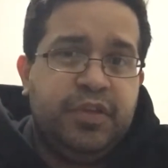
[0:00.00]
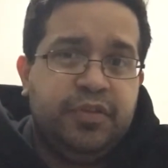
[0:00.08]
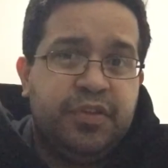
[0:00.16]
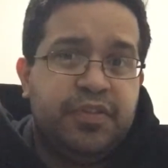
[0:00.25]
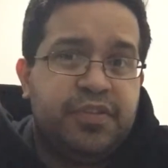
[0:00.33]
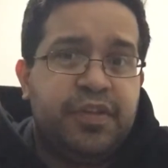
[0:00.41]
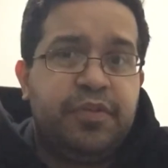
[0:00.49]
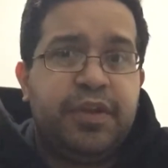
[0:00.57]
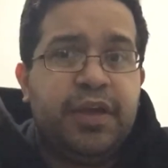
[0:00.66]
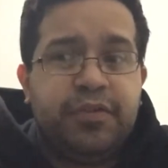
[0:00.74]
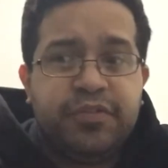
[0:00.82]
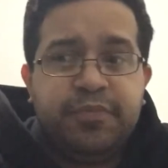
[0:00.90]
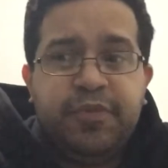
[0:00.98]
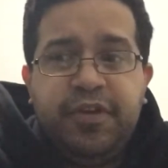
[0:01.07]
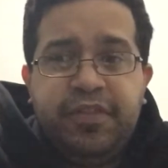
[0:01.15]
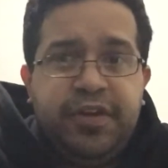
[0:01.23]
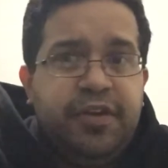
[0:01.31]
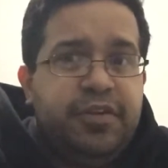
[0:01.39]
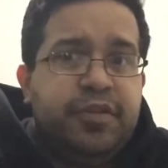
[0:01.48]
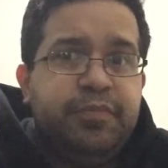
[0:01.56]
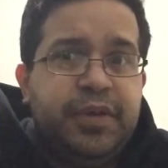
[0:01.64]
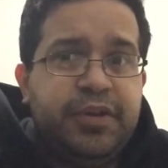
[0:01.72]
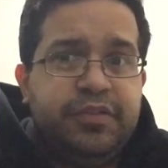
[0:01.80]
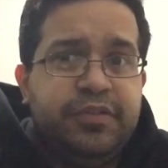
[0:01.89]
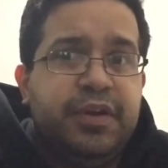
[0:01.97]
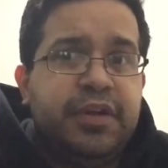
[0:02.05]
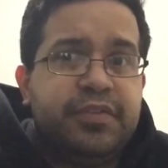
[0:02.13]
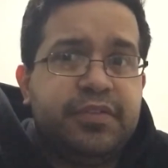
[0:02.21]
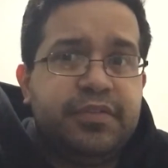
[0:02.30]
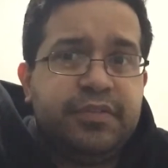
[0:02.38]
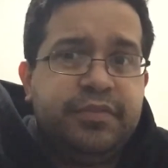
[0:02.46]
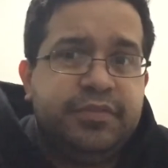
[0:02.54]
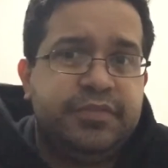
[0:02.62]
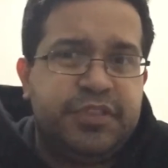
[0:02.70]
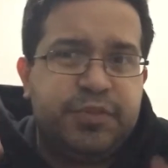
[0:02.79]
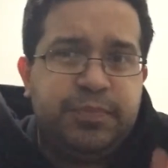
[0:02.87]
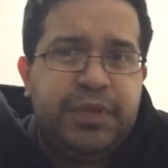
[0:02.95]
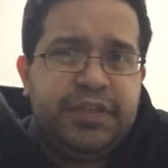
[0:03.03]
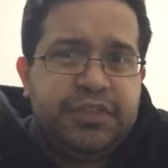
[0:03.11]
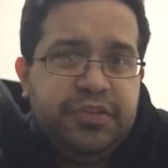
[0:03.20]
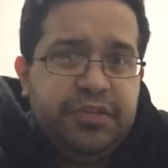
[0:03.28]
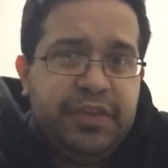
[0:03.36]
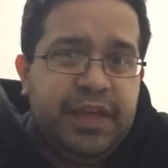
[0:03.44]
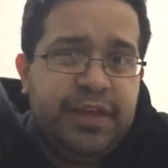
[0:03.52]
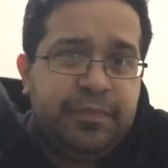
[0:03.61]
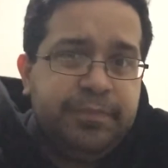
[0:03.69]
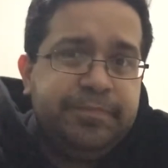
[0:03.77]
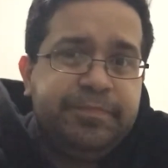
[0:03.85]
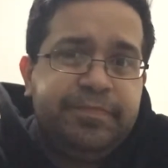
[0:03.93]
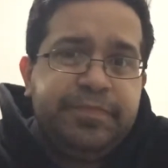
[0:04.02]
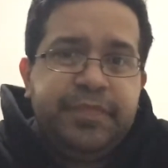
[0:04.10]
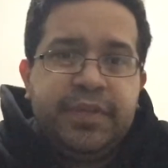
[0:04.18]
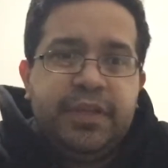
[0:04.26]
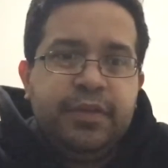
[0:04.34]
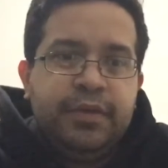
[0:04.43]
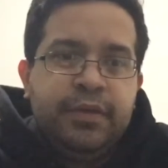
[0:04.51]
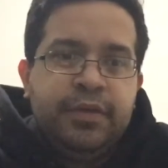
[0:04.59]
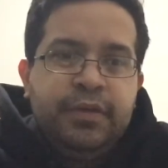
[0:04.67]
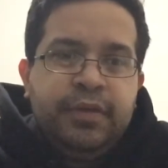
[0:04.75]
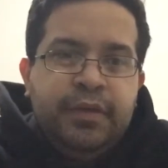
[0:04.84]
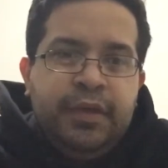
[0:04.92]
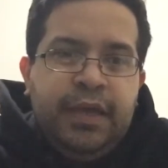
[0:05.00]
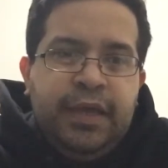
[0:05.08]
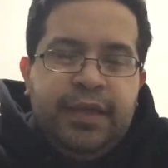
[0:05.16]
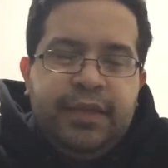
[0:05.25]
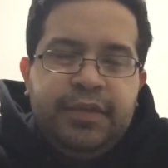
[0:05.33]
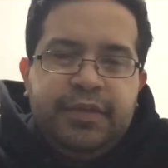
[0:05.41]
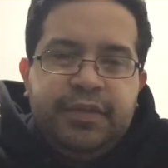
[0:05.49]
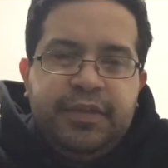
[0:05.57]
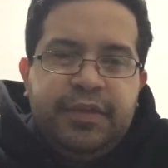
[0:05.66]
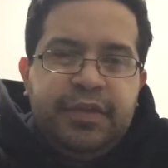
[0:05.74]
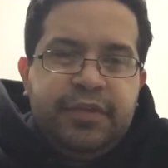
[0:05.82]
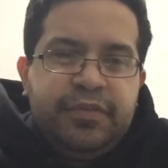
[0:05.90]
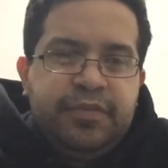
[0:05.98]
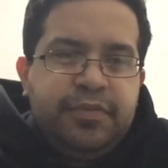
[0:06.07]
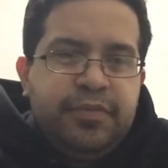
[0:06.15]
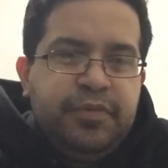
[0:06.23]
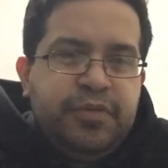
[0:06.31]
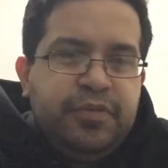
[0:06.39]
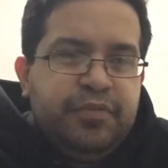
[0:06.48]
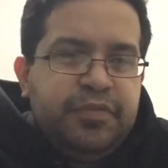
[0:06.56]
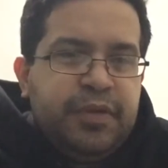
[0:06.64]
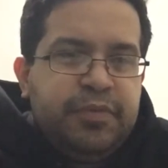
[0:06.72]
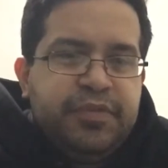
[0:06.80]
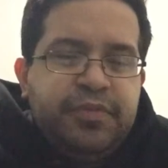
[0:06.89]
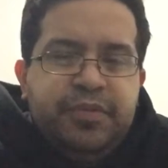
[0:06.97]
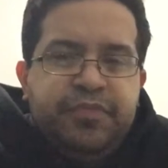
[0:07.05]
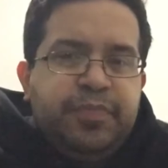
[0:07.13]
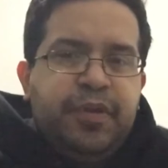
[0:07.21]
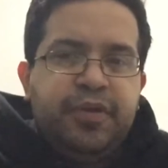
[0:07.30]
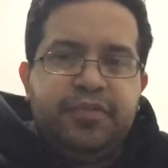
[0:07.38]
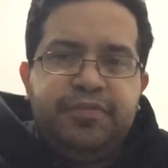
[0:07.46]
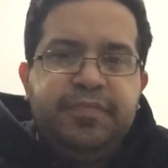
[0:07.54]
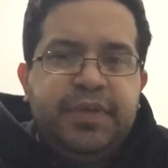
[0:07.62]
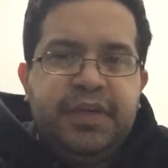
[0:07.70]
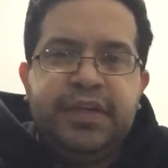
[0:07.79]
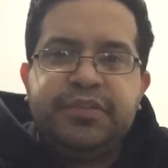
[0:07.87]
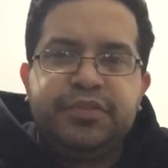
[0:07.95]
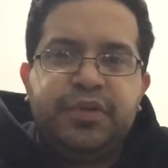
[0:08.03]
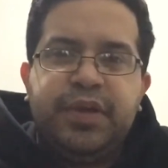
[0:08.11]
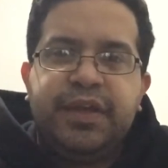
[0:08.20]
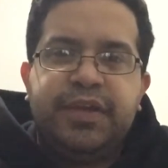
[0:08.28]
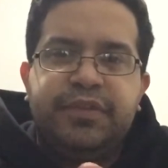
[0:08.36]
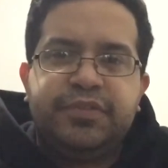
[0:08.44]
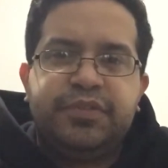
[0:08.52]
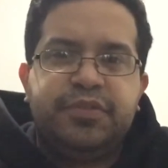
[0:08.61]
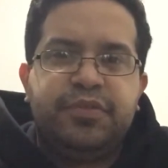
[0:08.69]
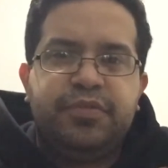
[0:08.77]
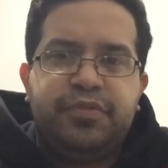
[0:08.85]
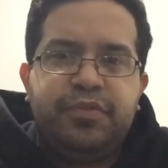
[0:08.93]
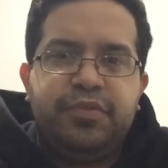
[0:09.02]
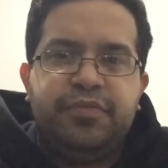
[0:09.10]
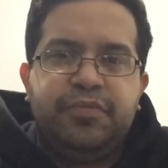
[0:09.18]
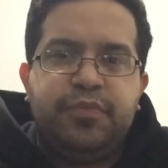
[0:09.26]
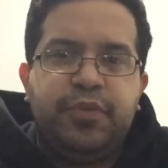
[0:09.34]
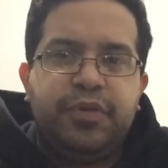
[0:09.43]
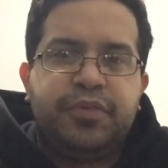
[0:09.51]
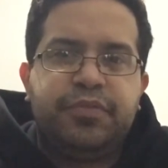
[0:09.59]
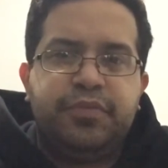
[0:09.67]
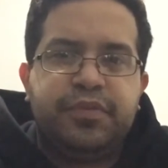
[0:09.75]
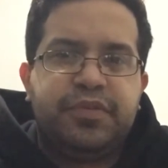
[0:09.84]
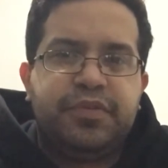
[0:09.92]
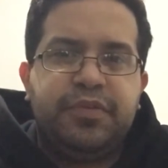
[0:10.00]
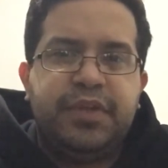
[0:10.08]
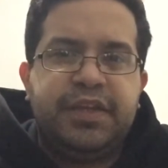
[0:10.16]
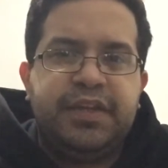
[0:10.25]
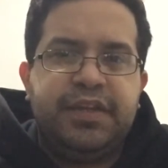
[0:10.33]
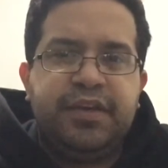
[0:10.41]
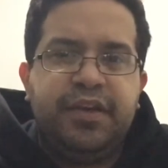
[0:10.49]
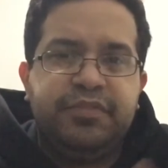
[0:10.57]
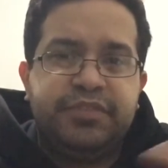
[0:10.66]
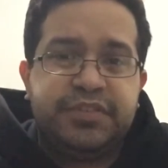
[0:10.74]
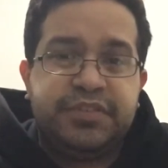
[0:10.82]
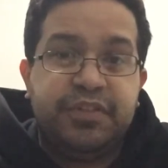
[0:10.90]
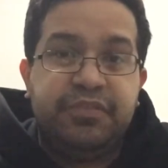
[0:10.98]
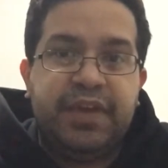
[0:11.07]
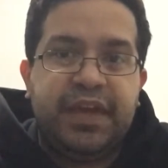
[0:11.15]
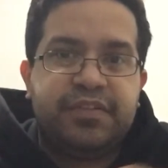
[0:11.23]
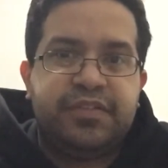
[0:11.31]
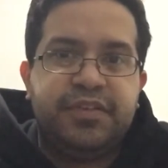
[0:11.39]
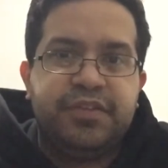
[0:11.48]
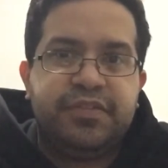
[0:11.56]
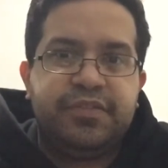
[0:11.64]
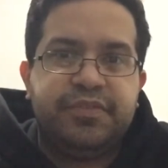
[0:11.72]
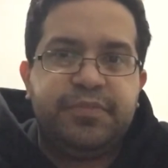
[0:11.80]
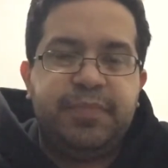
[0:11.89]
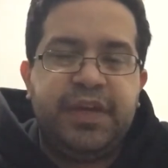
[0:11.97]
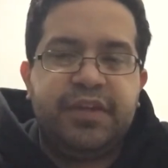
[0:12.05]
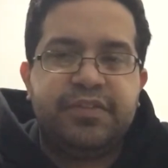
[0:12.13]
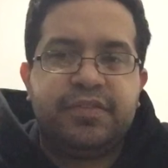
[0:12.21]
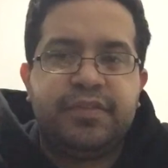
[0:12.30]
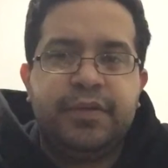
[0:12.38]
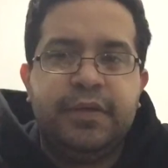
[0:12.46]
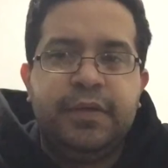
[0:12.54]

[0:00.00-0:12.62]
Considering how small they are compared to us, just picture that. And that was sort of part of me trying to sort of work through this whole idea of just the vastness of space,